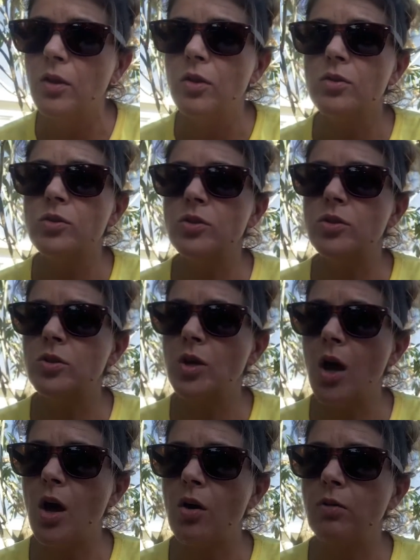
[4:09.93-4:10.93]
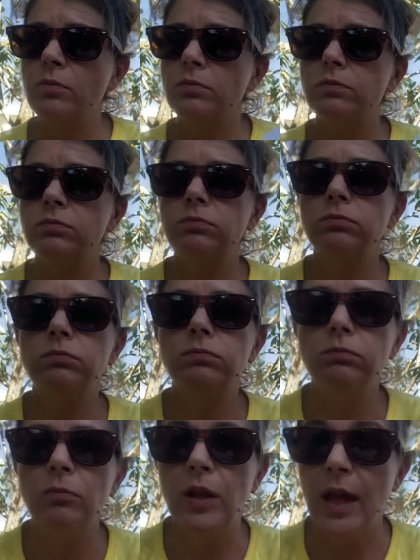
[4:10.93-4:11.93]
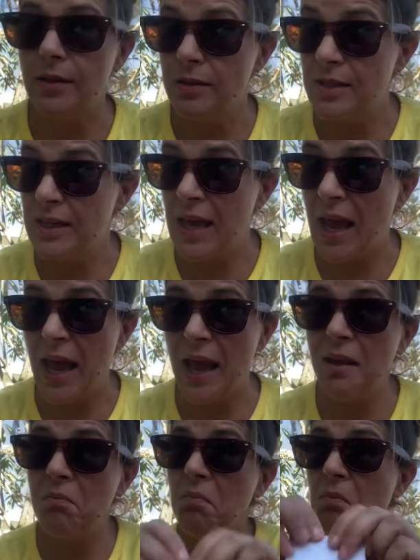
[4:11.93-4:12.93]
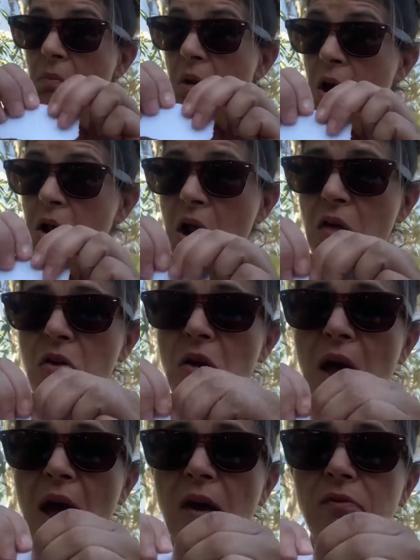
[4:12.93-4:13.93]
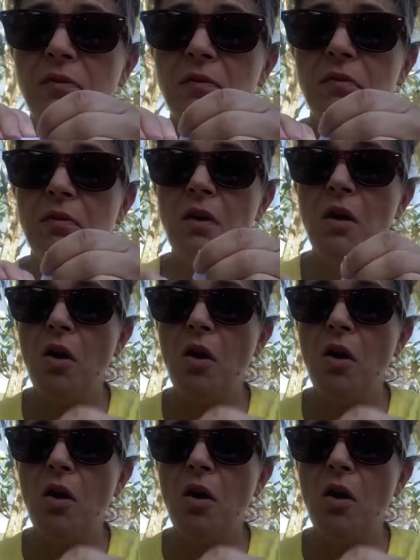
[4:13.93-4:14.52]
So let's decay another half.